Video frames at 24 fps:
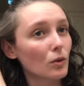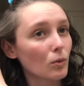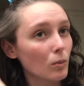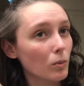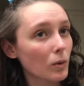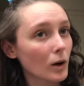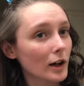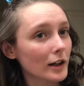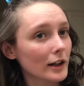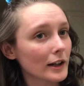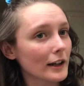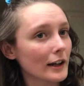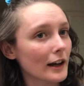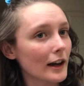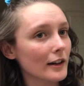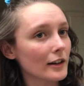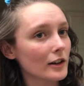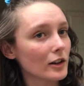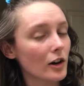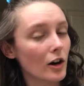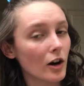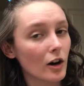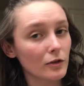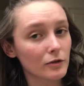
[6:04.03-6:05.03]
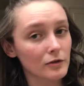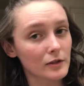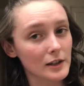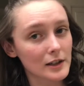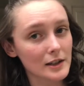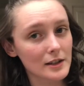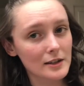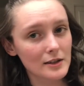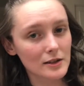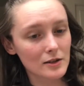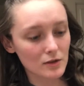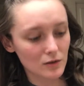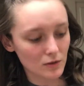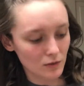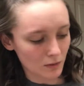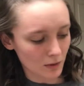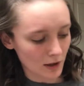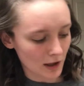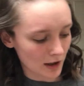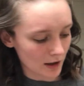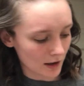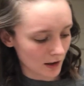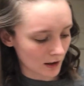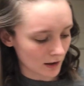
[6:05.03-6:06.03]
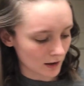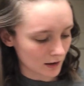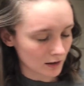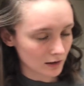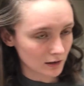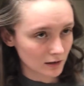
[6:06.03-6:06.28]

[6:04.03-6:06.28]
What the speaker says: working at an office where